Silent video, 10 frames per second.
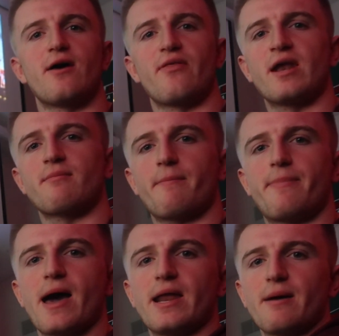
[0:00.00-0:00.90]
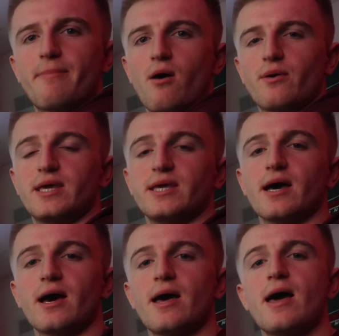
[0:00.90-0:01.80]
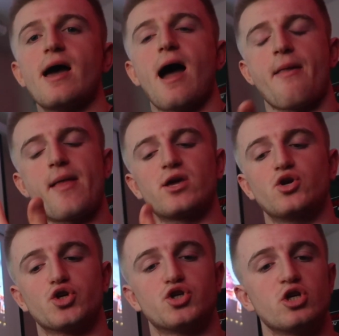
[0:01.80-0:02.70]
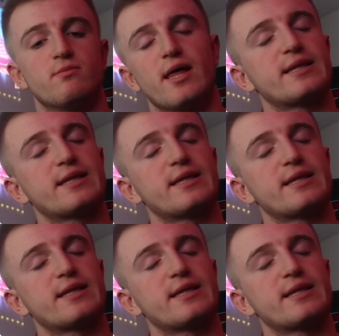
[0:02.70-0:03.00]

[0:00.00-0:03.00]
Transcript: at the end of my bed about here, and that used to do me.